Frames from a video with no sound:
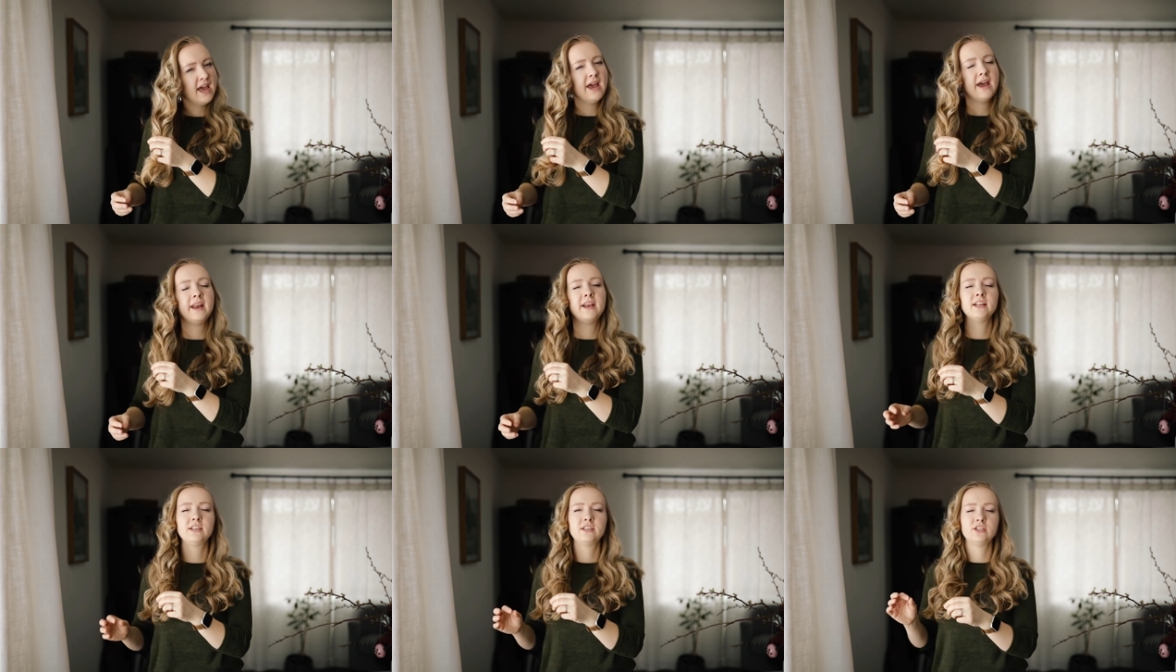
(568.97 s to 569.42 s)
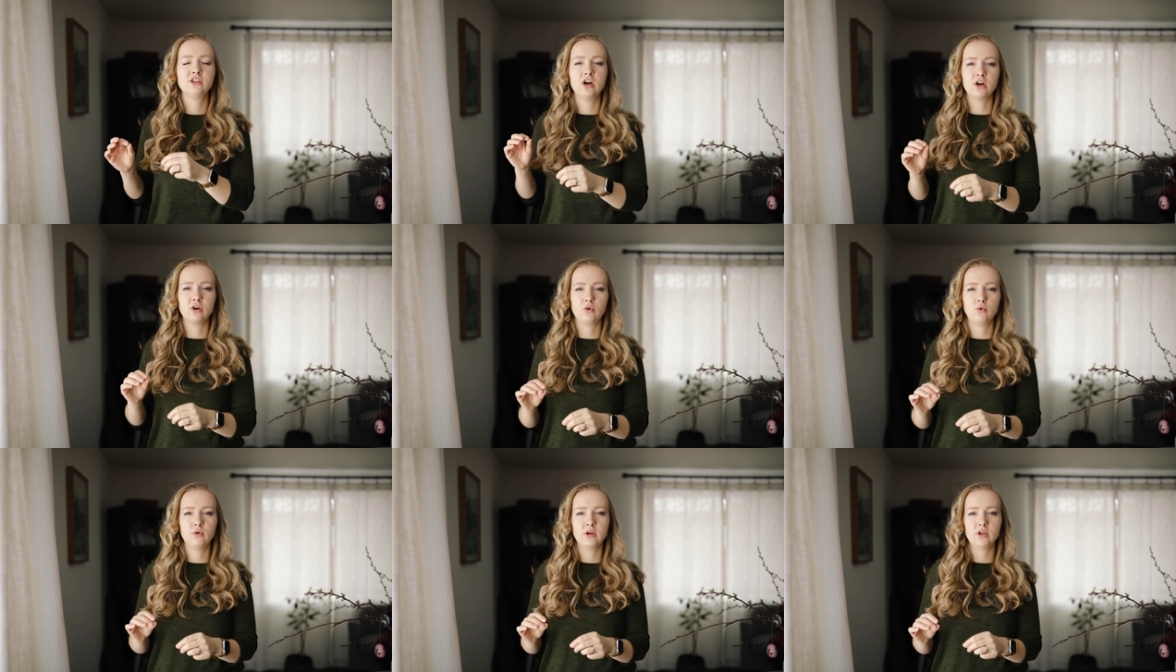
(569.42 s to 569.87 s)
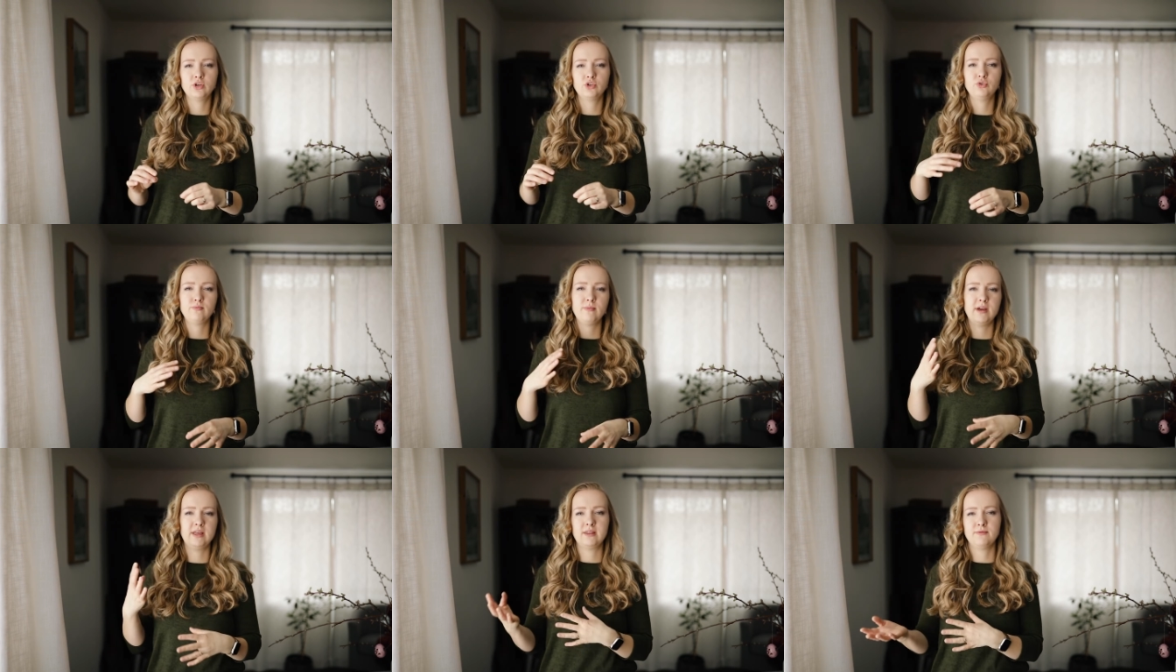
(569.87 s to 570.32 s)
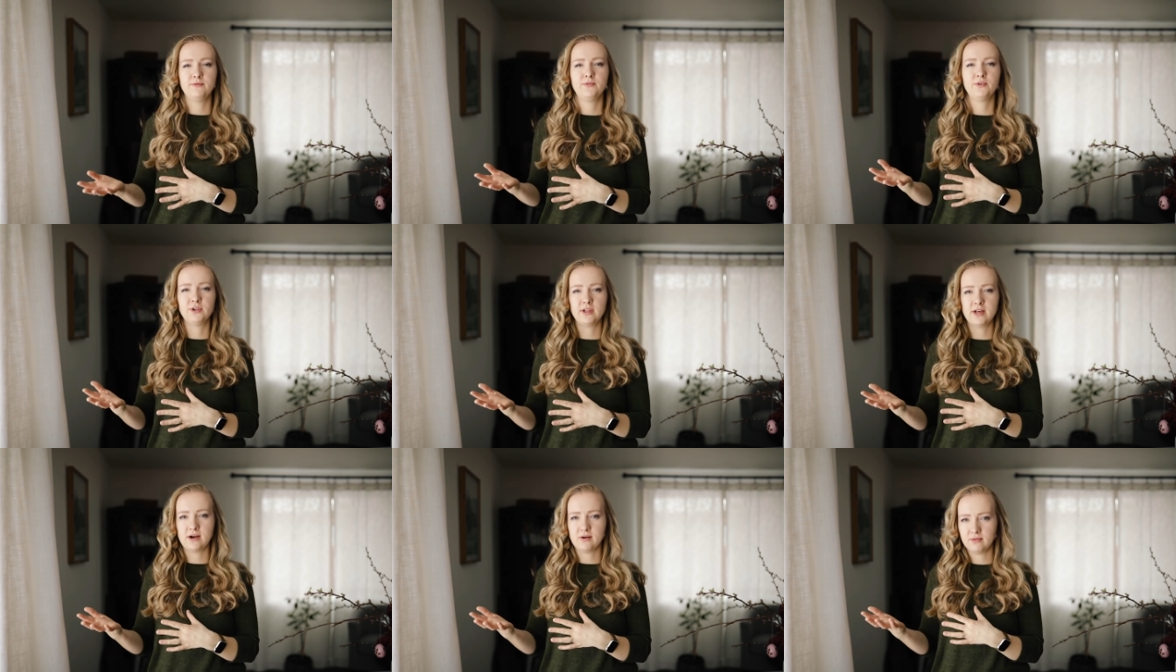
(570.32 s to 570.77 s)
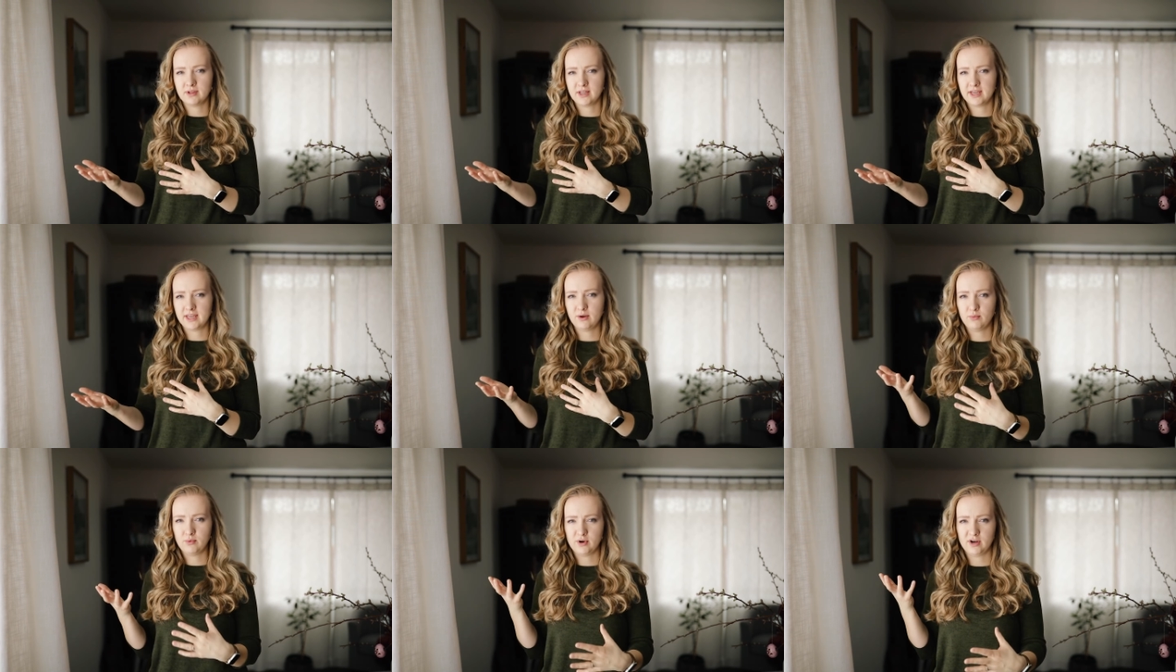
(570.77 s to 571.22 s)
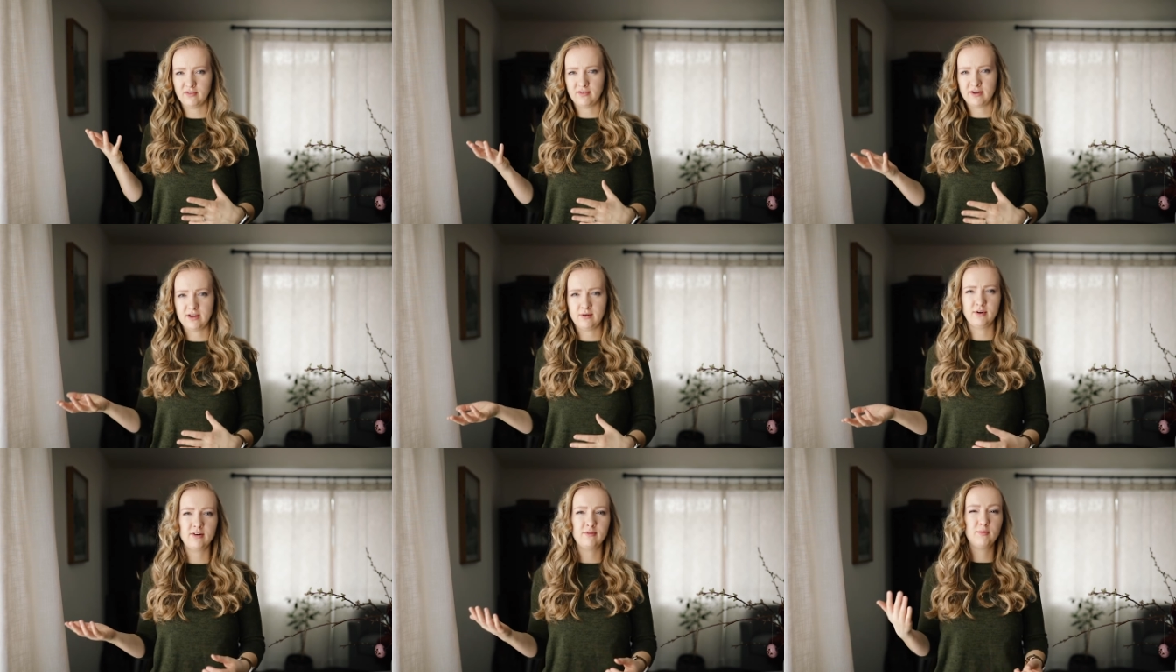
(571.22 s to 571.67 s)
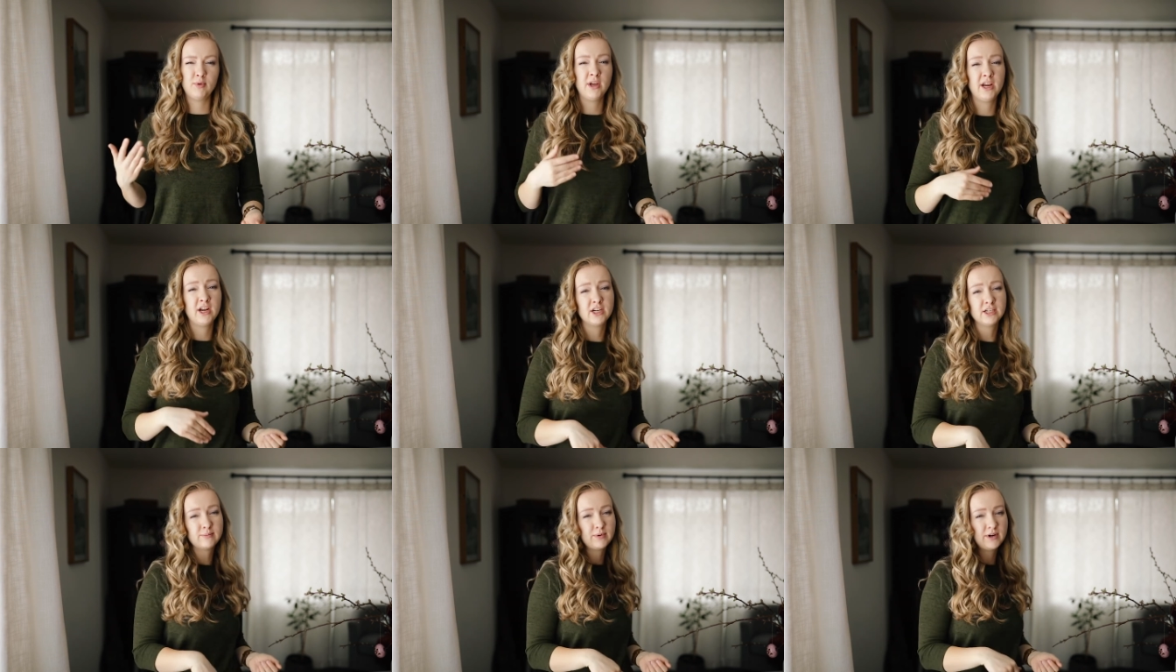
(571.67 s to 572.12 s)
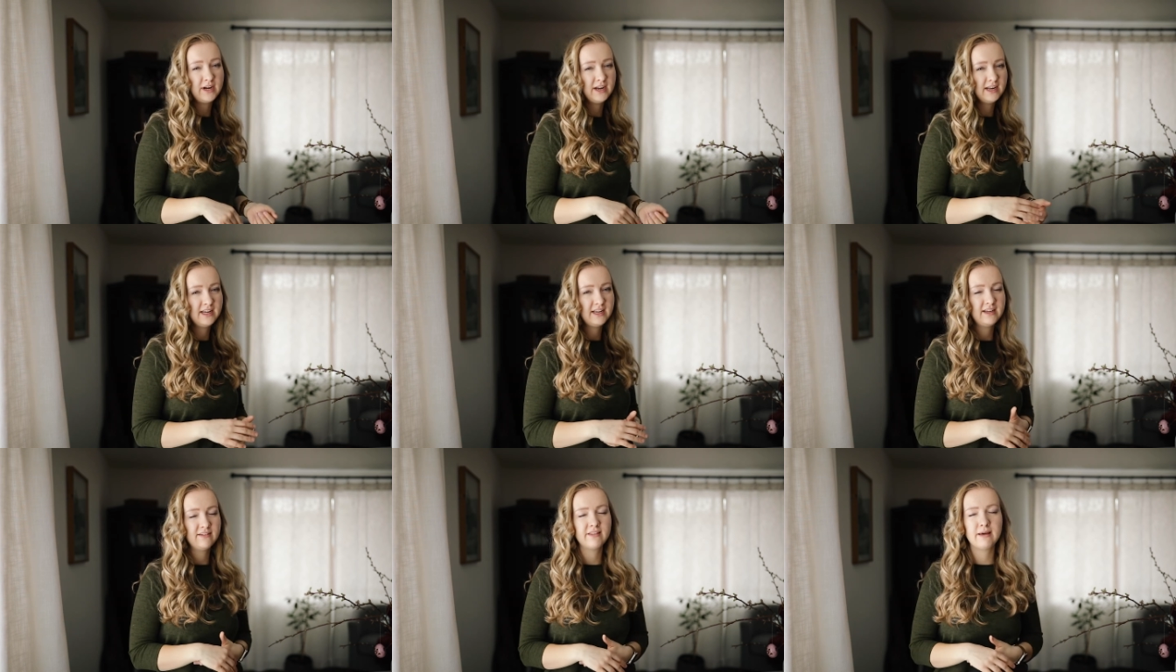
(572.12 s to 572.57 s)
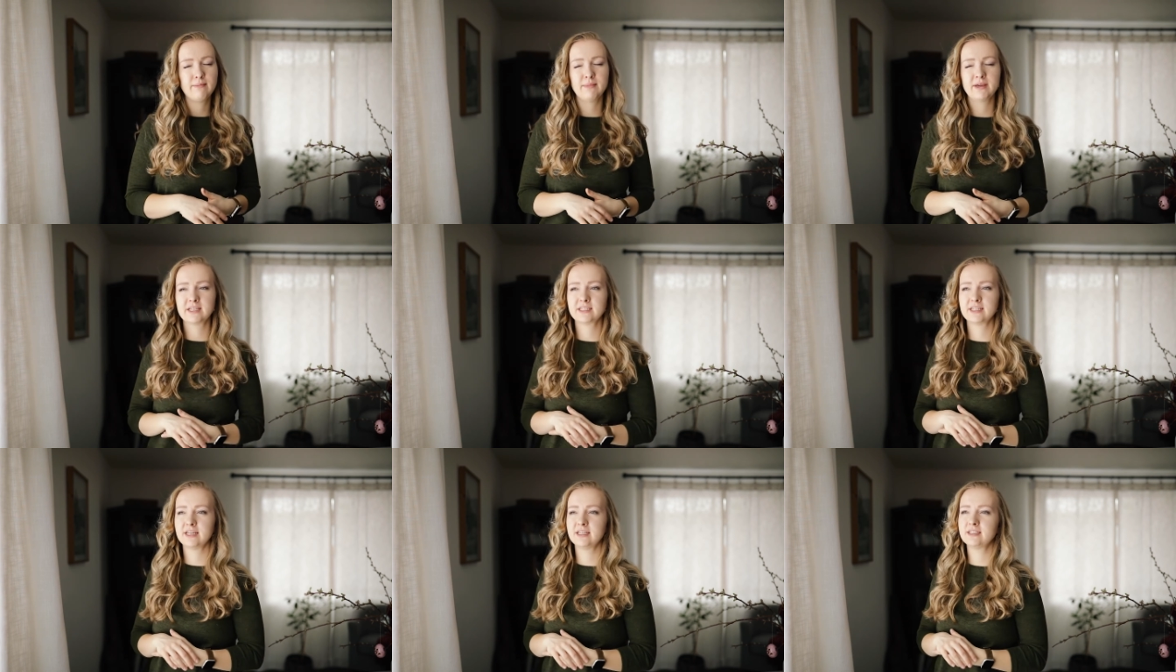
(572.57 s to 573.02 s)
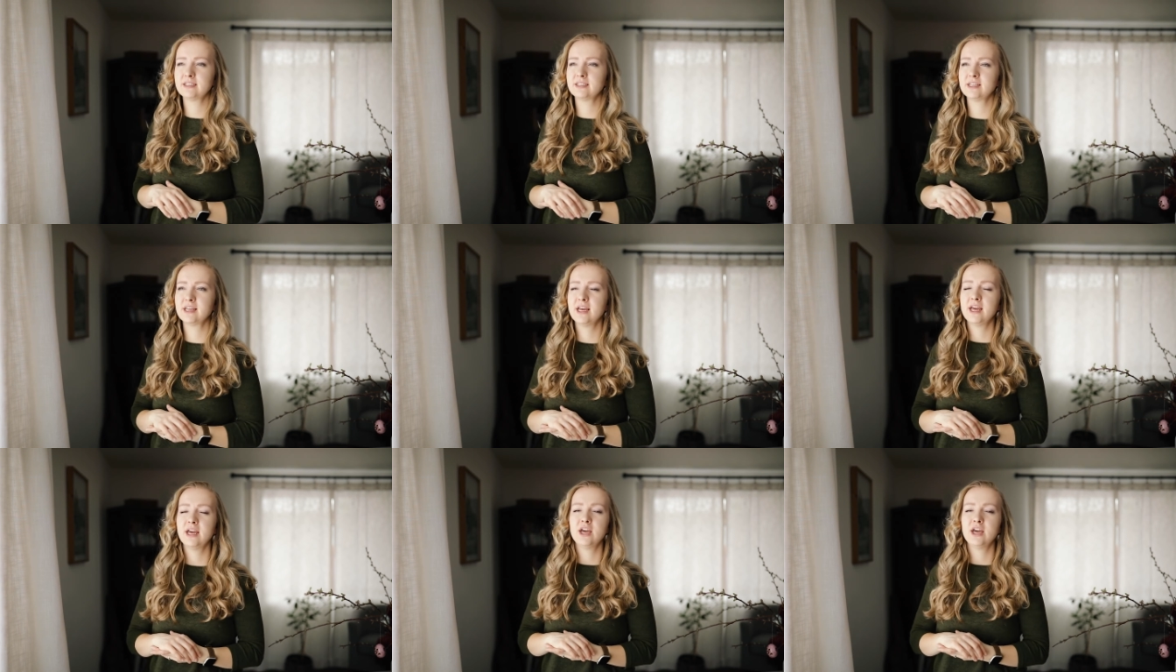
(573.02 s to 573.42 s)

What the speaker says: and it's not going to make them fall out like it would if I would have put hairspray in it, if that makes sense.